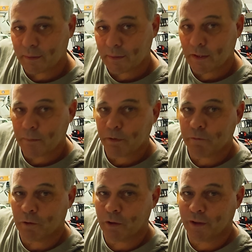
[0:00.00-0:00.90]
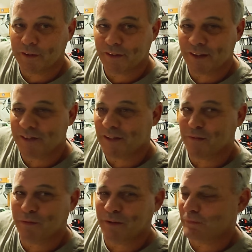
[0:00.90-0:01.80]
happy flying, stay
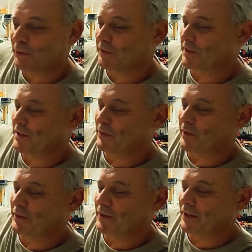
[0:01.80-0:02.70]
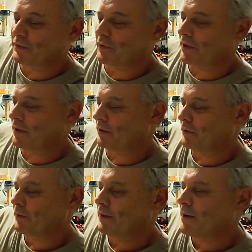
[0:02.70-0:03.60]
safe, and we'll see you in the next video.
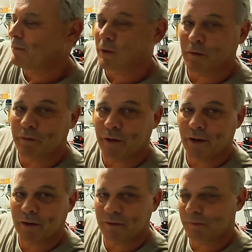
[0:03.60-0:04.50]
Bye for now.